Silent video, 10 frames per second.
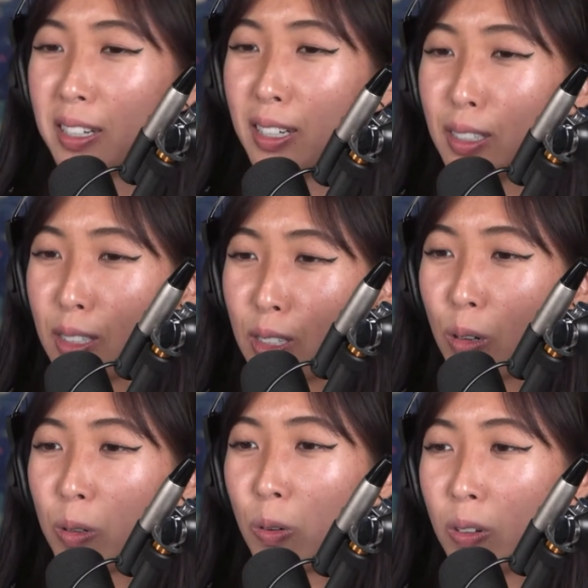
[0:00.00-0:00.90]
And
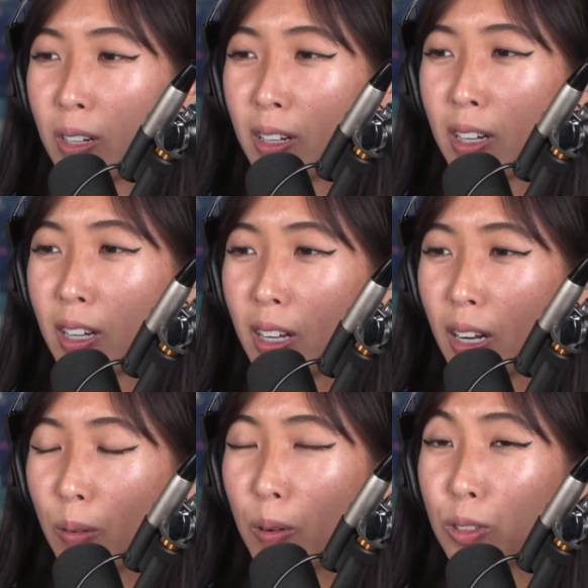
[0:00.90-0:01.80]
soon
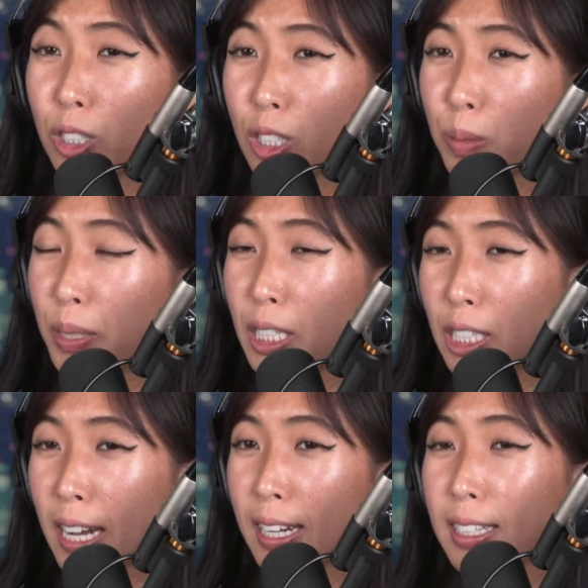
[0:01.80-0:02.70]
it won't just be
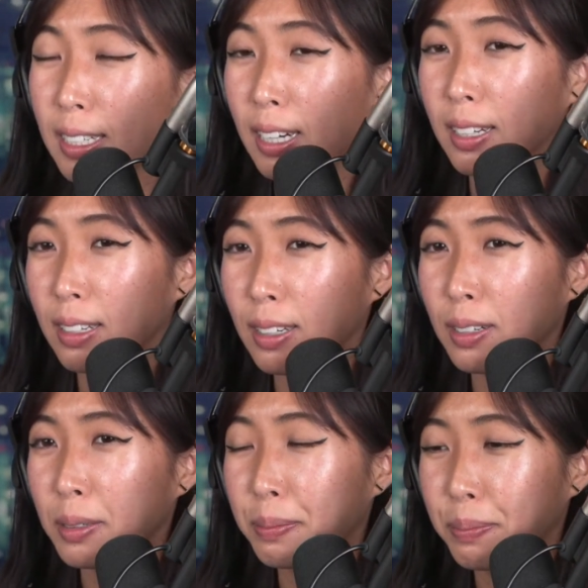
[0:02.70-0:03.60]
Jack and I here.